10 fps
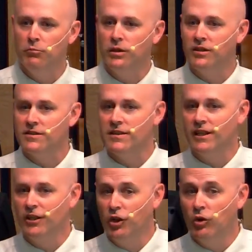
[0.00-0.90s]
because
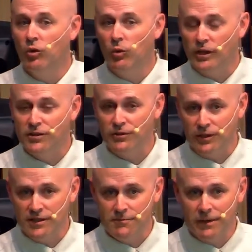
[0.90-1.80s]
they know what
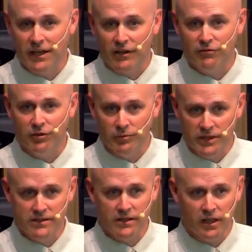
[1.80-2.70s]
to expect from
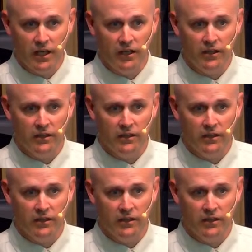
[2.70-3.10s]
this guy.